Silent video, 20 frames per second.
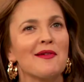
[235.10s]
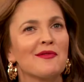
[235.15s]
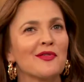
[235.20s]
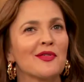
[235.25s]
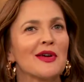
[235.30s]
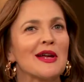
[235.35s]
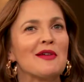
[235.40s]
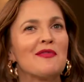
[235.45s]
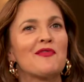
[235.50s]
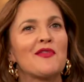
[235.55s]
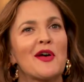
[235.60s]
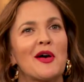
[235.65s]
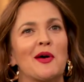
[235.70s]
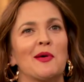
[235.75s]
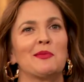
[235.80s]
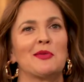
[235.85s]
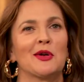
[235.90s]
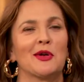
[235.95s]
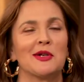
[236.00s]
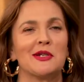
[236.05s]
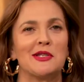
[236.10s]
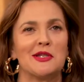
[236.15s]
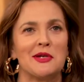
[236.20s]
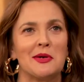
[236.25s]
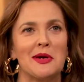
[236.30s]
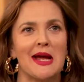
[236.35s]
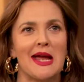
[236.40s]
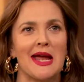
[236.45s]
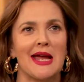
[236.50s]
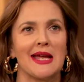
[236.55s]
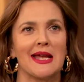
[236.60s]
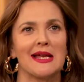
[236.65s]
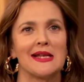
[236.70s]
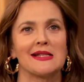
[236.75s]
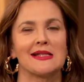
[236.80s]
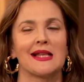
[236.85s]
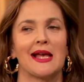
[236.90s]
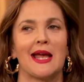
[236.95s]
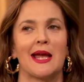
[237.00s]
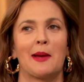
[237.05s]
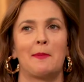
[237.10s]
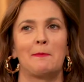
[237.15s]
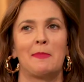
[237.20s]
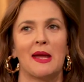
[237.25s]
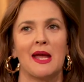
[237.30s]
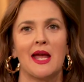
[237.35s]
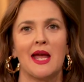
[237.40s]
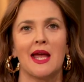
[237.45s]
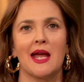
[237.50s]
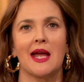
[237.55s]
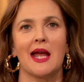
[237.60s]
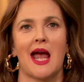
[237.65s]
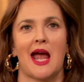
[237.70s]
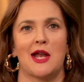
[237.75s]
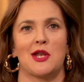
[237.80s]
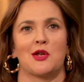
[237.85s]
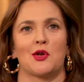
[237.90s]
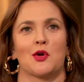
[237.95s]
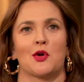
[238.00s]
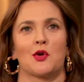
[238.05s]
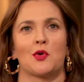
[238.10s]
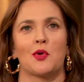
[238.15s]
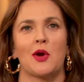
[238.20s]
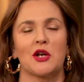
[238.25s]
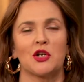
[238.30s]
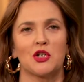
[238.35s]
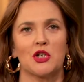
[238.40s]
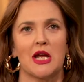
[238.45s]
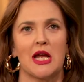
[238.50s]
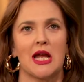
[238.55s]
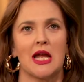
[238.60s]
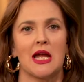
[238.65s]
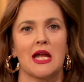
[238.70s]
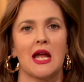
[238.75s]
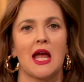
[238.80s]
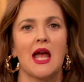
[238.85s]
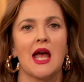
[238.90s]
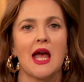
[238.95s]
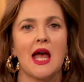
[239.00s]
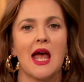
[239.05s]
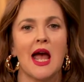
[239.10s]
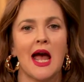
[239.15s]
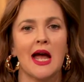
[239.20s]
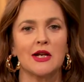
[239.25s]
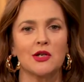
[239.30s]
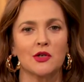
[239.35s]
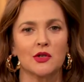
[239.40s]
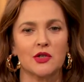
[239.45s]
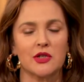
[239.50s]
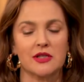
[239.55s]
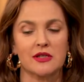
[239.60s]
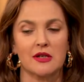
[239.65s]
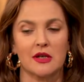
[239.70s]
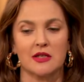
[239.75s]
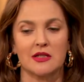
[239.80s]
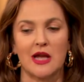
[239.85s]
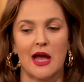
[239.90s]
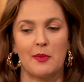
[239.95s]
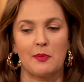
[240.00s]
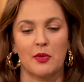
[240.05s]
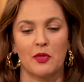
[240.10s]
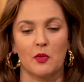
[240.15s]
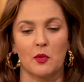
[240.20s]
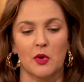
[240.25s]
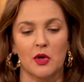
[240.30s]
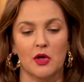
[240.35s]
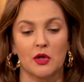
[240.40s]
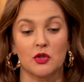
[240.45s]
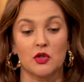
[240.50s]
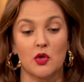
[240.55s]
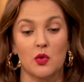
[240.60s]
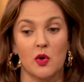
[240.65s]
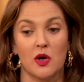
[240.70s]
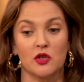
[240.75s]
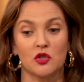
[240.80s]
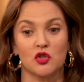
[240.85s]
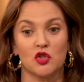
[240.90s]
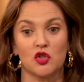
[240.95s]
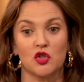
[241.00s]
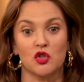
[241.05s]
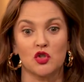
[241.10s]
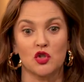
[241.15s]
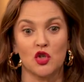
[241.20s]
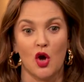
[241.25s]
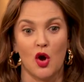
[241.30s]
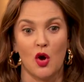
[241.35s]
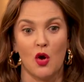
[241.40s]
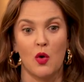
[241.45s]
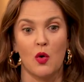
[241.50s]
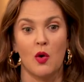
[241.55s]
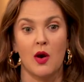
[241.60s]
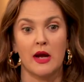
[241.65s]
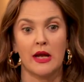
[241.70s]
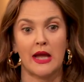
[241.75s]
every film you're doing is like big and you're crushing and you're just on top of the world. You are so